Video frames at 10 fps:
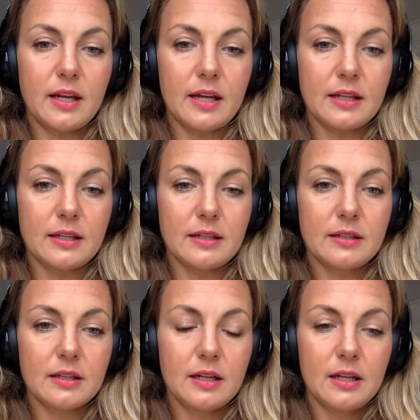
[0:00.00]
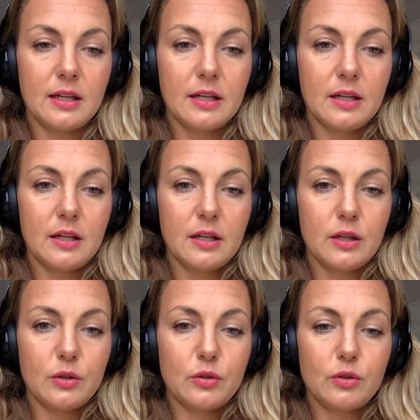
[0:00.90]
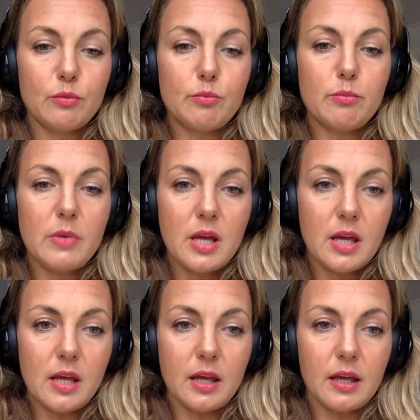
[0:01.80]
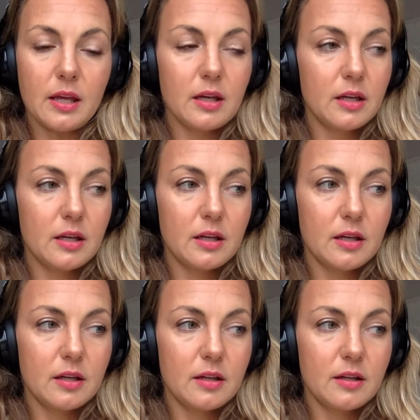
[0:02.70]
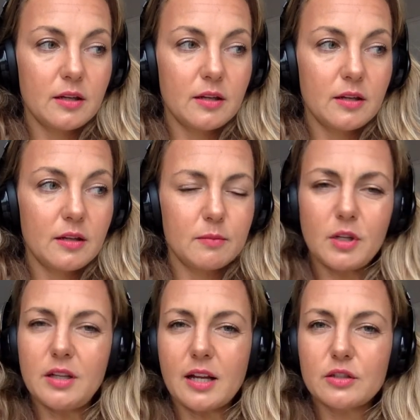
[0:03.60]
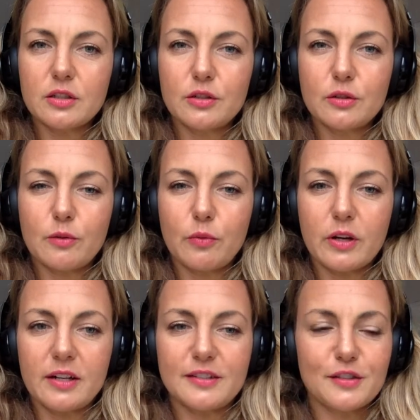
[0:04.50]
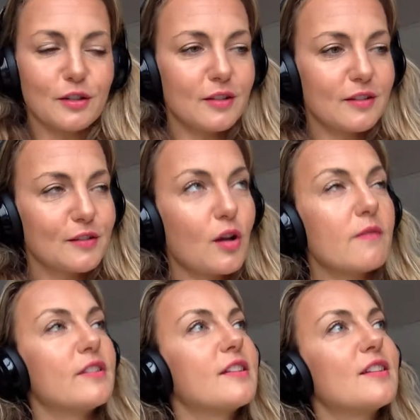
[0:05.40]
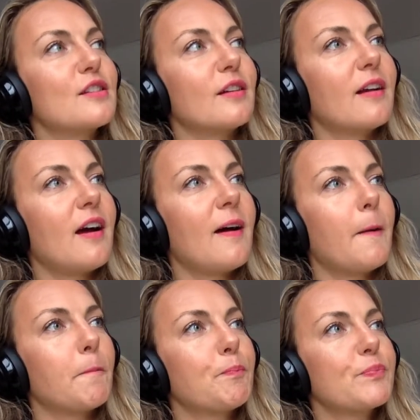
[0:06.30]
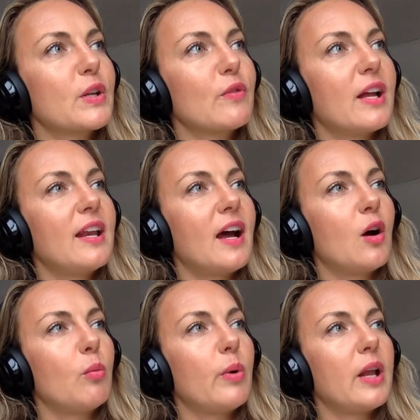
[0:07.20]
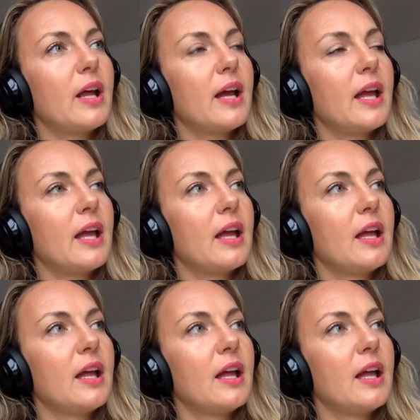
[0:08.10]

And to me, I'm not actually sure where I started this conversation right now, but I